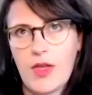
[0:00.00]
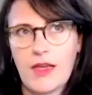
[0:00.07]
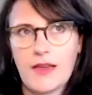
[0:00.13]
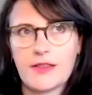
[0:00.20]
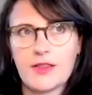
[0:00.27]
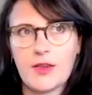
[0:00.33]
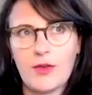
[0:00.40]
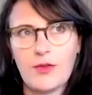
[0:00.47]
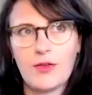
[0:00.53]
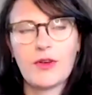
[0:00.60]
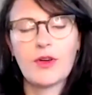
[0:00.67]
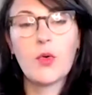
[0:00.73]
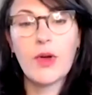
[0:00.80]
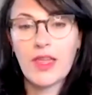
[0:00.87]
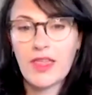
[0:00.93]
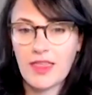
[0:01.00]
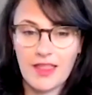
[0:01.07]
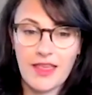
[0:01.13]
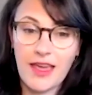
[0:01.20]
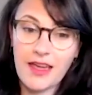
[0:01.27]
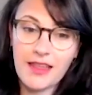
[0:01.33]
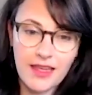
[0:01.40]
so quickly, the
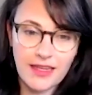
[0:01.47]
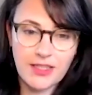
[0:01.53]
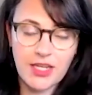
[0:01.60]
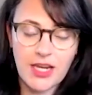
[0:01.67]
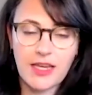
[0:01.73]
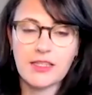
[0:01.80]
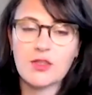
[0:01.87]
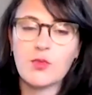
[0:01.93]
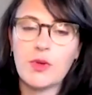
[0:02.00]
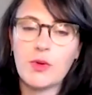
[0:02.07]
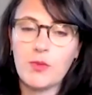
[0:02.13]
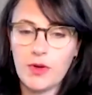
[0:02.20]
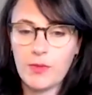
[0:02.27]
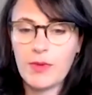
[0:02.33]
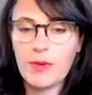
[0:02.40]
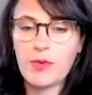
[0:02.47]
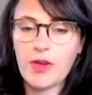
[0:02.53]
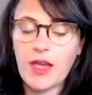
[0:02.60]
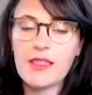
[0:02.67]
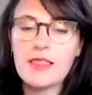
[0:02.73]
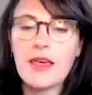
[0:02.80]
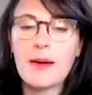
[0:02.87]
LA challenge, we will be
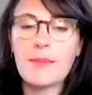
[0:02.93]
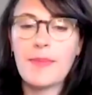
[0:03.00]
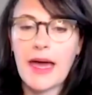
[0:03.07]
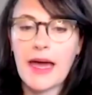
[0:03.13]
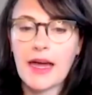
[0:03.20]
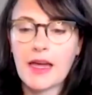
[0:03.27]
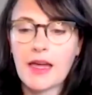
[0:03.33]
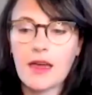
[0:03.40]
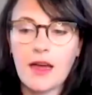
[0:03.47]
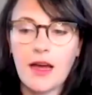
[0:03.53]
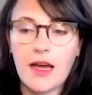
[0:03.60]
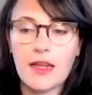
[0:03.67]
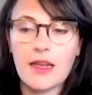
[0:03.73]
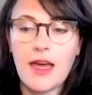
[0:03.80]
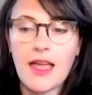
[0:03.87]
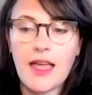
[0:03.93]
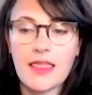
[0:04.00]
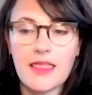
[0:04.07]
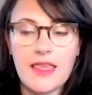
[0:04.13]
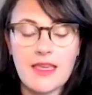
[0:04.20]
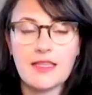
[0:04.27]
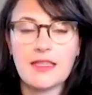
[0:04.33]
bringing that back, not
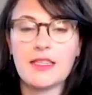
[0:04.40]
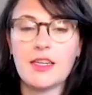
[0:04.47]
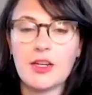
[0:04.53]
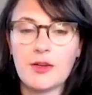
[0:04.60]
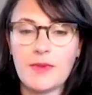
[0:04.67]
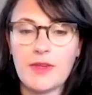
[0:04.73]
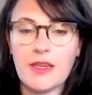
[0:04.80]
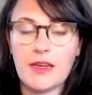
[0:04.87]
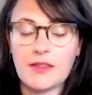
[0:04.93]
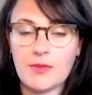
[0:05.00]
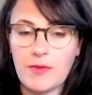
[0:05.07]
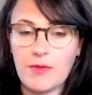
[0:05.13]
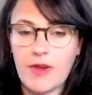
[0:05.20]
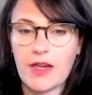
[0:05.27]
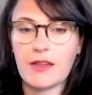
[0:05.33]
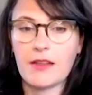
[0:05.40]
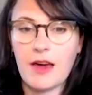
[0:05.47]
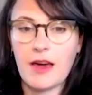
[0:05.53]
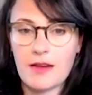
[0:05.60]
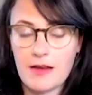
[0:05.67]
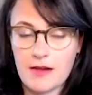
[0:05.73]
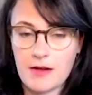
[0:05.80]
this year because we've got a
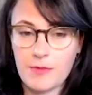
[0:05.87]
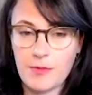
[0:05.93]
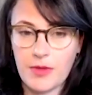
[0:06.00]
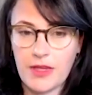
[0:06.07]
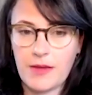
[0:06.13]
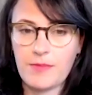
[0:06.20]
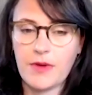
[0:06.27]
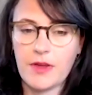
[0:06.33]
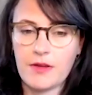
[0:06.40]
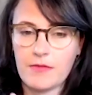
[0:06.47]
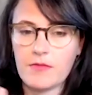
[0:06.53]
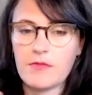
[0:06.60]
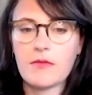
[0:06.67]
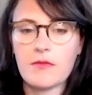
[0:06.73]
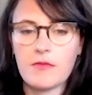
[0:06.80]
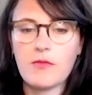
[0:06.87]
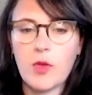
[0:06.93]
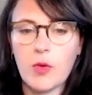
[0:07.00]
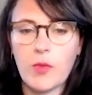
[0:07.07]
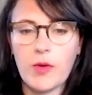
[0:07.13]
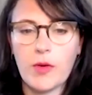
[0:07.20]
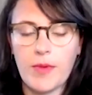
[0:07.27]
lot on our plate, but we
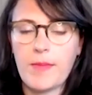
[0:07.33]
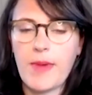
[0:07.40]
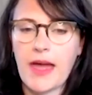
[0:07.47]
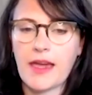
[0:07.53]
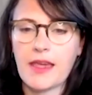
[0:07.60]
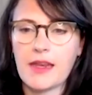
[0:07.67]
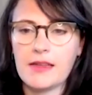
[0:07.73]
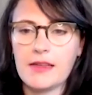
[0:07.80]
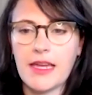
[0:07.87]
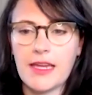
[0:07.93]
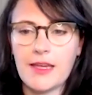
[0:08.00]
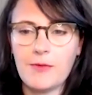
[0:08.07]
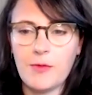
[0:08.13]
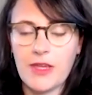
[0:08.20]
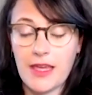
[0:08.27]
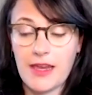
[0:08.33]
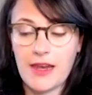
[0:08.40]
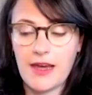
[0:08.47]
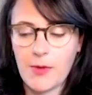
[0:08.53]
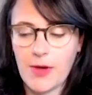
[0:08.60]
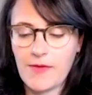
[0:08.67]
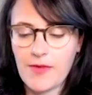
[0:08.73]
will be back in LA and we
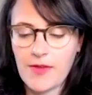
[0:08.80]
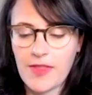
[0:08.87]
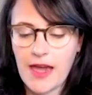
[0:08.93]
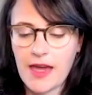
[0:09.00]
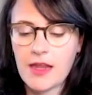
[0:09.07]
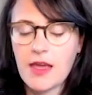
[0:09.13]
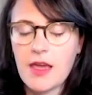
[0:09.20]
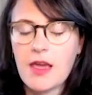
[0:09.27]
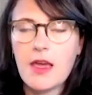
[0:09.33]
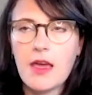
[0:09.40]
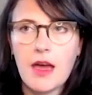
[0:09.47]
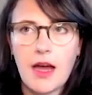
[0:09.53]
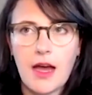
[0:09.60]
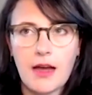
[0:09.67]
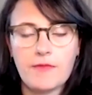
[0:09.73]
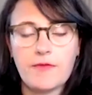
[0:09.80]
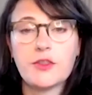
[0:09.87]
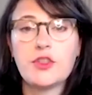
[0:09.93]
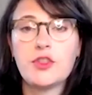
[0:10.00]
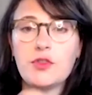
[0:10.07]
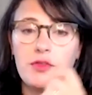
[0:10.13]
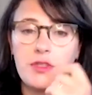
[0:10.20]
cannot wait for that. For
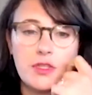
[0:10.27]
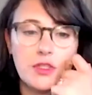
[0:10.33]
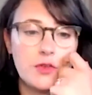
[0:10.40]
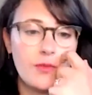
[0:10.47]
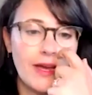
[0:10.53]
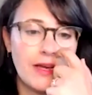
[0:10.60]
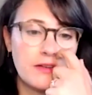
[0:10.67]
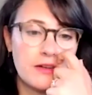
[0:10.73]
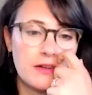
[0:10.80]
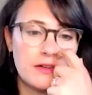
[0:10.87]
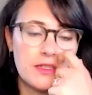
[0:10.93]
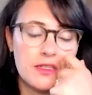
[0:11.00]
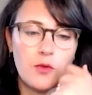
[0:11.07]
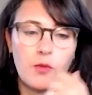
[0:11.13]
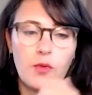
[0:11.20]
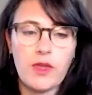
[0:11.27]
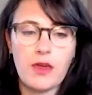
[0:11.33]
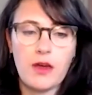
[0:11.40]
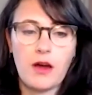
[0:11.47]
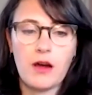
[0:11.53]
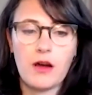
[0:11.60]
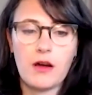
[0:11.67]
choosing directors, we
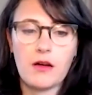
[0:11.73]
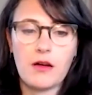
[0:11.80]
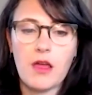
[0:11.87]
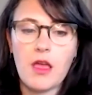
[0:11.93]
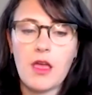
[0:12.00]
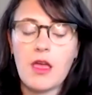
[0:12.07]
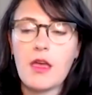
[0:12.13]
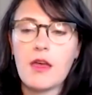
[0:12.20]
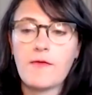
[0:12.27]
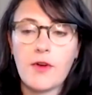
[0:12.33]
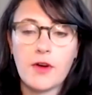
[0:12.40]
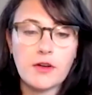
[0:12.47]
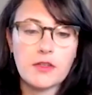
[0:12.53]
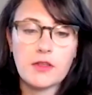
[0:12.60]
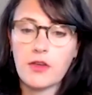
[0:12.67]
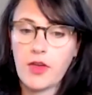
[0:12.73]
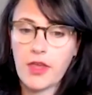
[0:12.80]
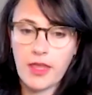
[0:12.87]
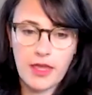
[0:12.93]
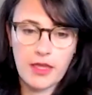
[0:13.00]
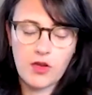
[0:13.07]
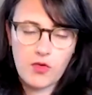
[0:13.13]
are first
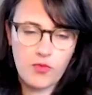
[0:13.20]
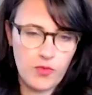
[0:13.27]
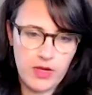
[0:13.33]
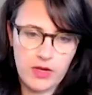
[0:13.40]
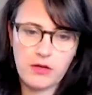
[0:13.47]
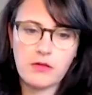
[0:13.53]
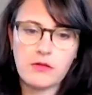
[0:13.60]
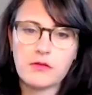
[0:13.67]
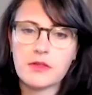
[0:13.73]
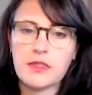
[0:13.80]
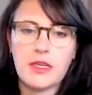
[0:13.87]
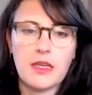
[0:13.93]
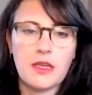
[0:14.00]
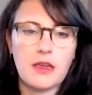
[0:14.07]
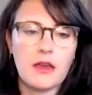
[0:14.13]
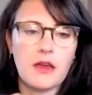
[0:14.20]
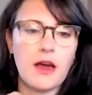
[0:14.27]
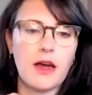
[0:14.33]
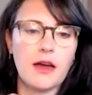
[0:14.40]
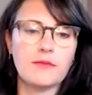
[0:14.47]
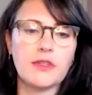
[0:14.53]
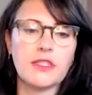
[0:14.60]
looking at your reel, seeing
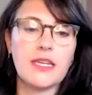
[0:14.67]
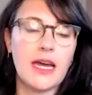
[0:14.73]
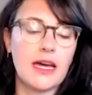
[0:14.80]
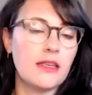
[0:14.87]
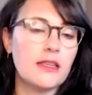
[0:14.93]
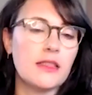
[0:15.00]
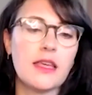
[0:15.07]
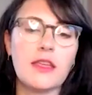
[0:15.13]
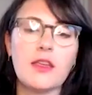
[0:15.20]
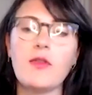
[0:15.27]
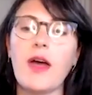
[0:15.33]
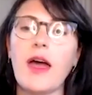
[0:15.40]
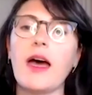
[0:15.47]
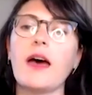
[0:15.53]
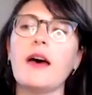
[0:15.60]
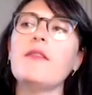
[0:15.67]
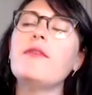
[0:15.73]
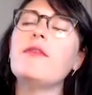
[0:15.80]
the talent that you have.